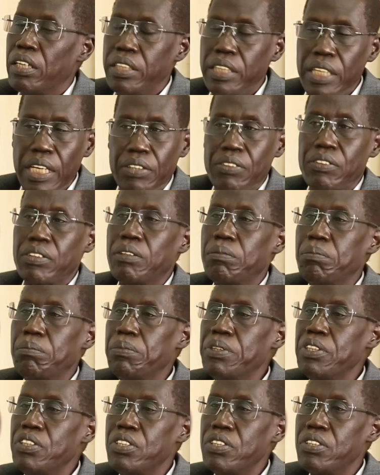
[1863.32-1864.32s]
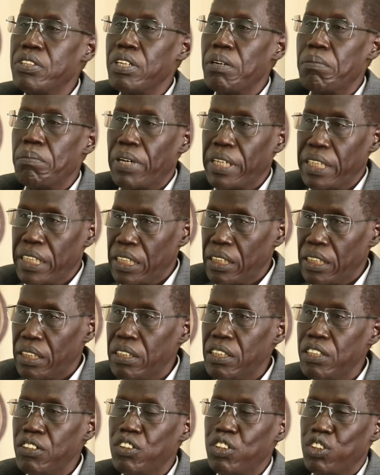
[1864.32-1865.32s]
Yes, this is a
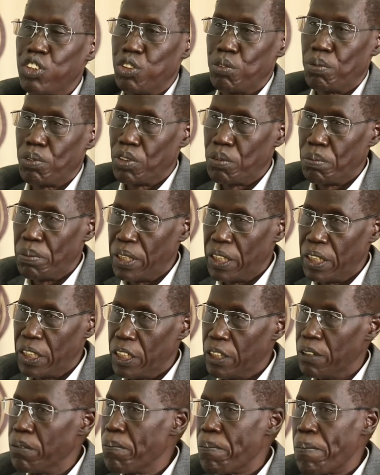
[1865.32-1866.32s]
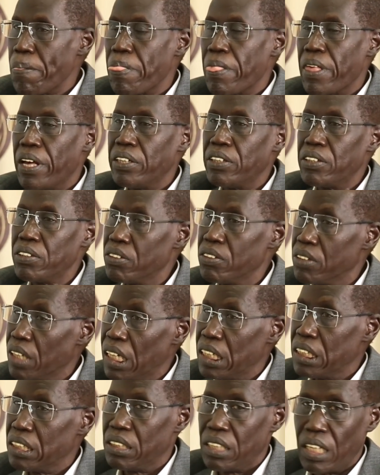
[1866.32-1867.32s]
mandate, this is a responsibility. And the
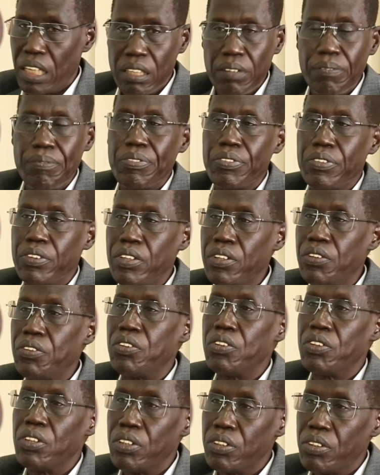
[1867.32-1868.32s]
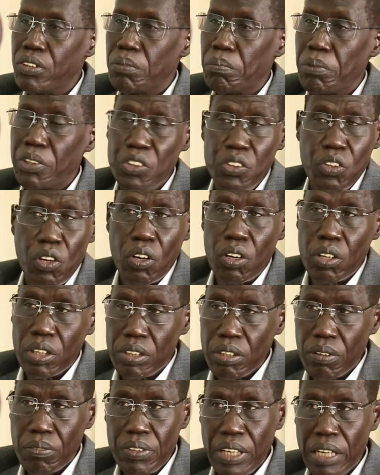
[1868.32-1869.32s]
result is that the students,
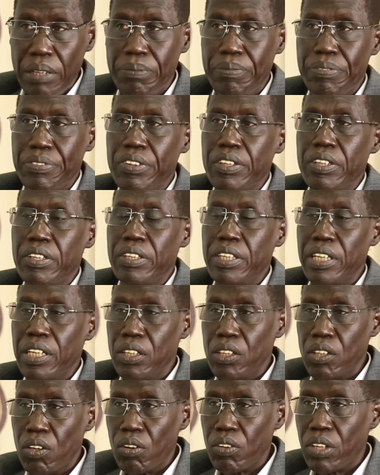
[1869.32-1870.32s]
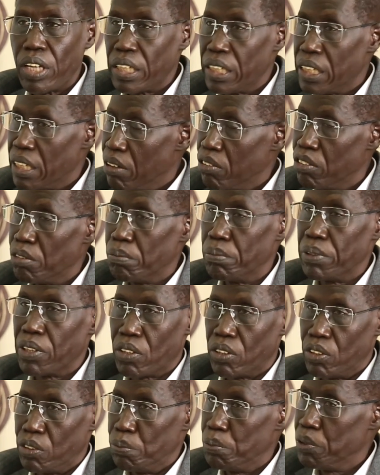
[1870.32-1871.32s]
majority of them, they know that they have to make a
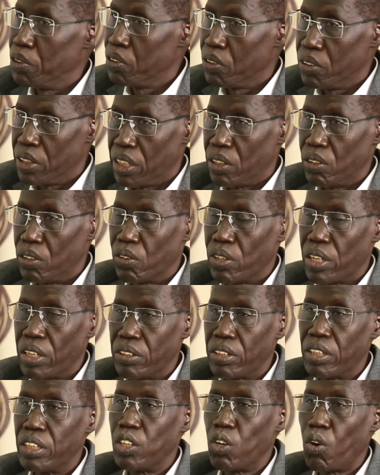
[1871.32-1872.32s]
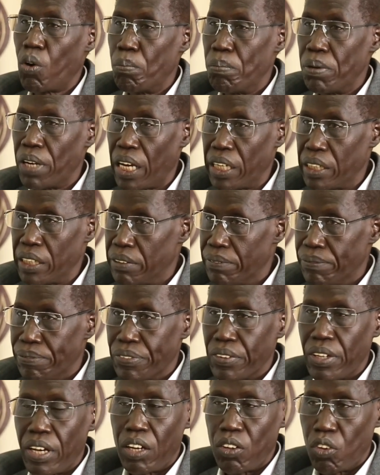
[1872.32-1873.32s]
contribution to their education, they're obliged,
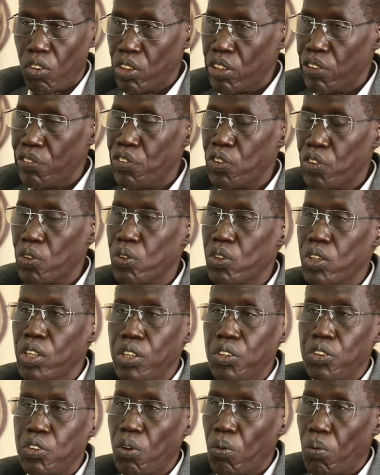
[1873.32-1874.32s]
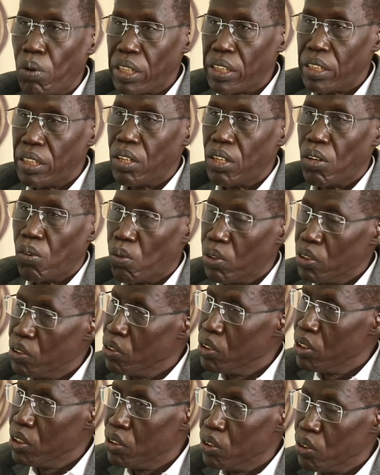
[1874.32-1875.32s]
and only a few. So what
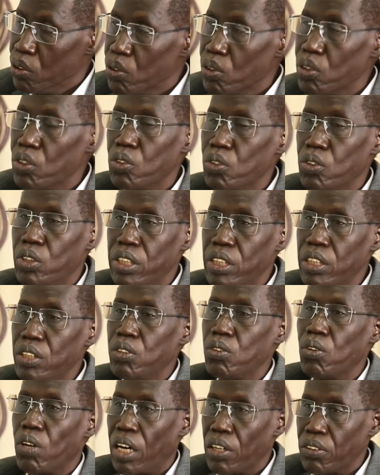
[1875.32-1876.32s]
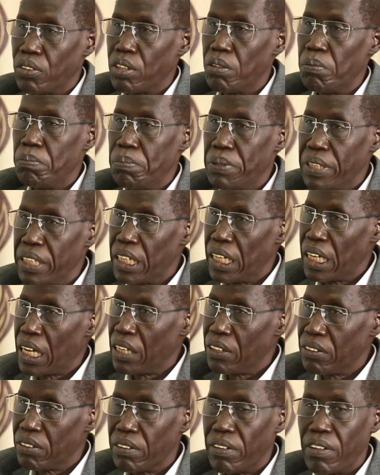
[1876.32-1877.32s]
you need to do, you need to actually
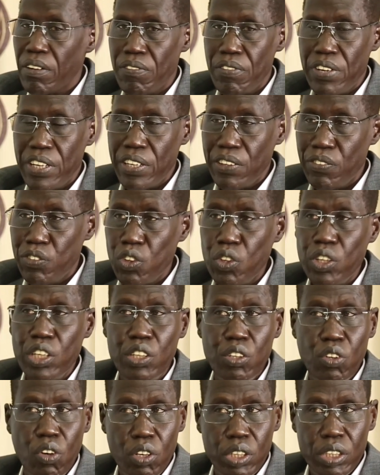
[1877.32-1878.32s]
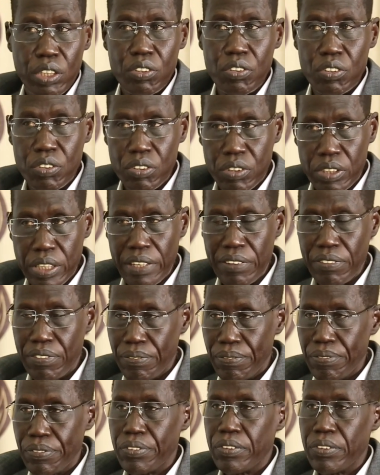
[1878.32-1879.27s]
penalize very few in order to save,